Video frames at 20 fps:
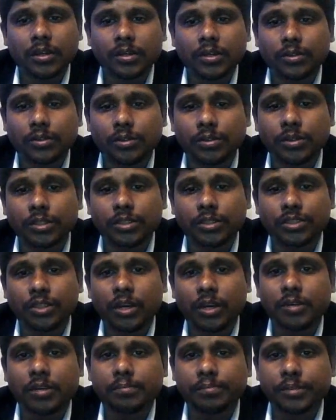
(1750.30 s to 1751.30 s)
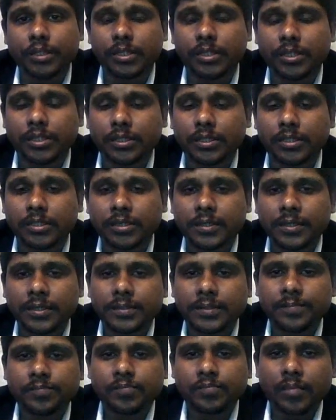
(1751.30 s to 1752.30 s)
during the shorter period,
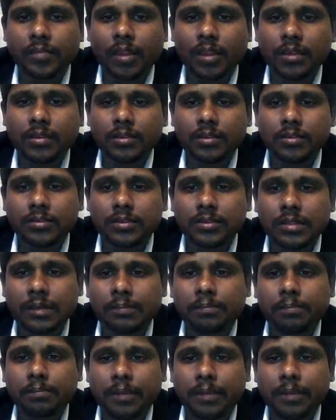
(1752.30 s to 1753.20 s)
some